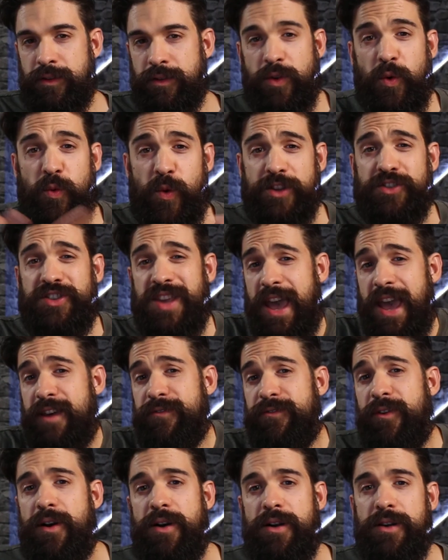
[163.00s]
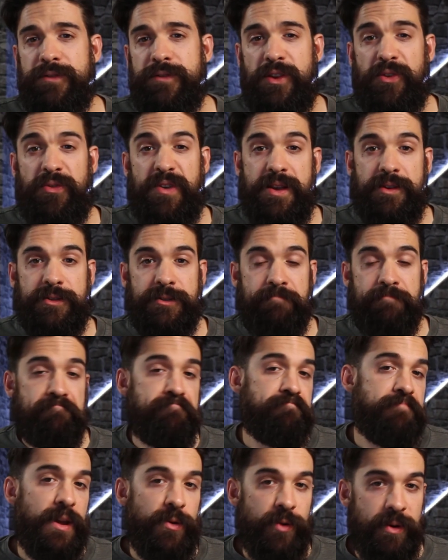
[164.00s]
So once you have all of these fields,
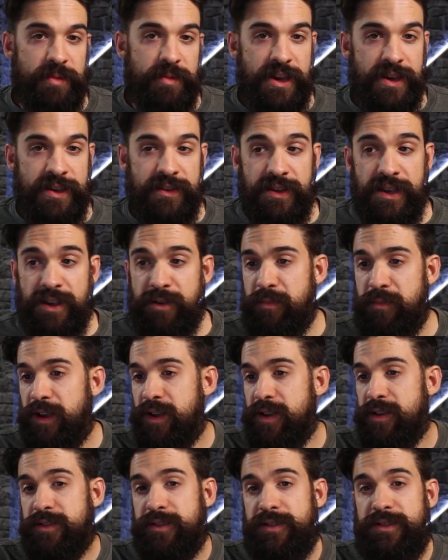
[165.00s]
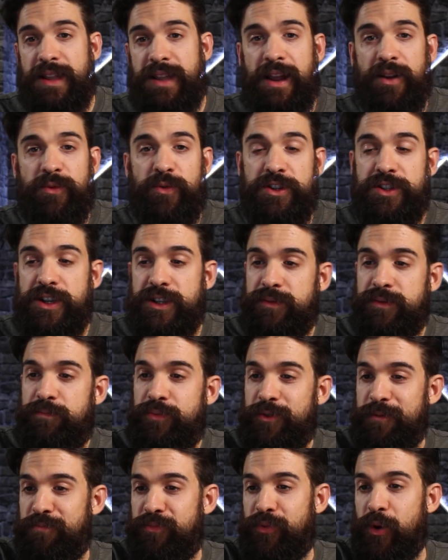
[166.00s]
it will be easy, because then we just
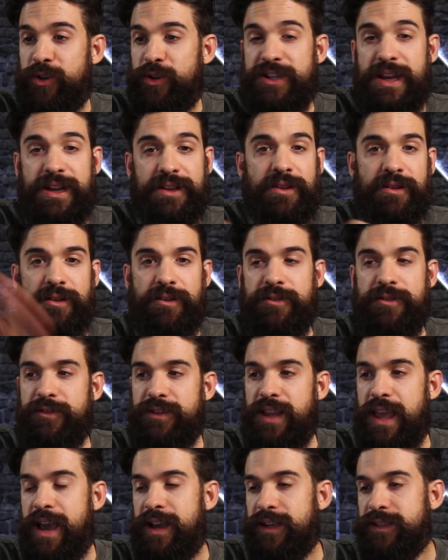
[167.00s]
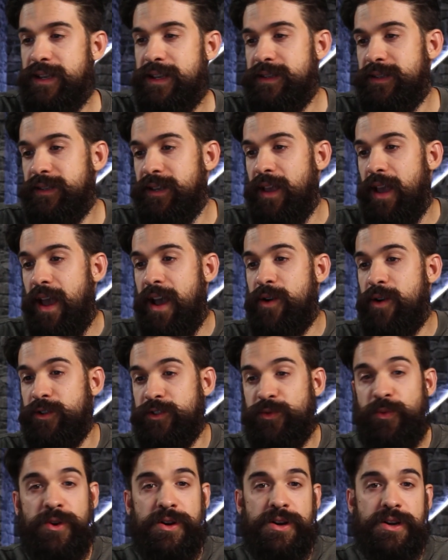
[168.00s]
put project on the axis,
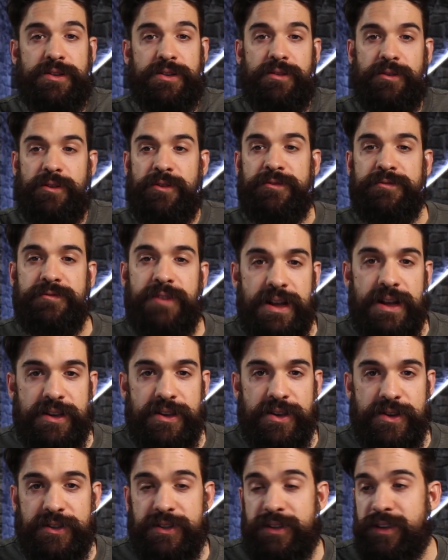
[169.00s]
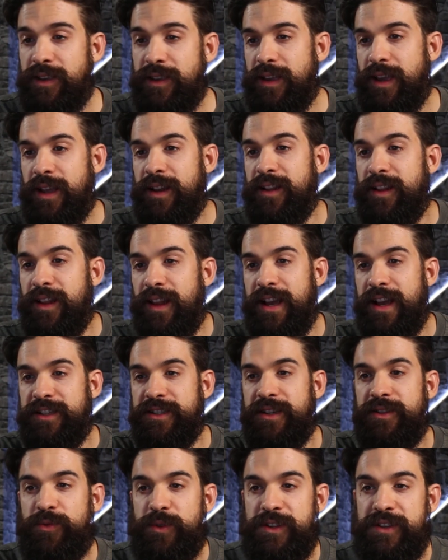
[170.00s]
hours worked on values, and in the
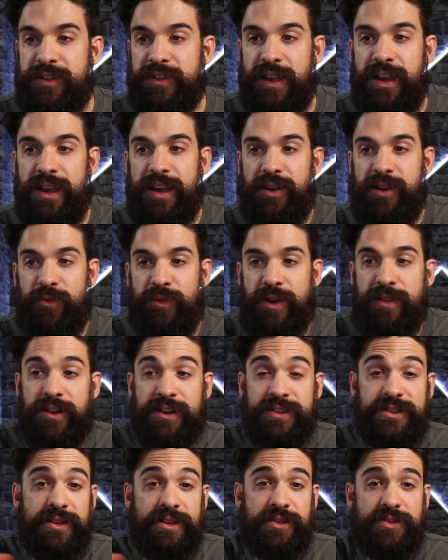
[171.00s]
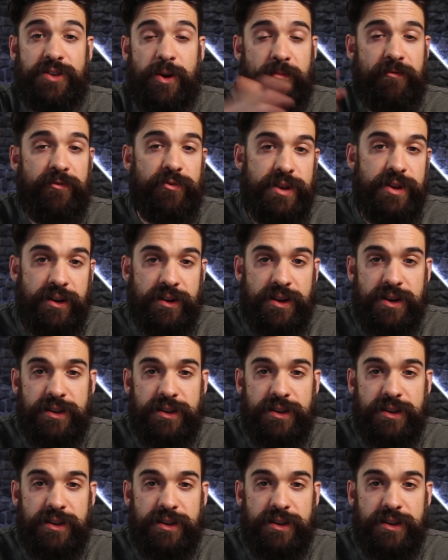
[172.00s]
legend we say whether it's in top 3 or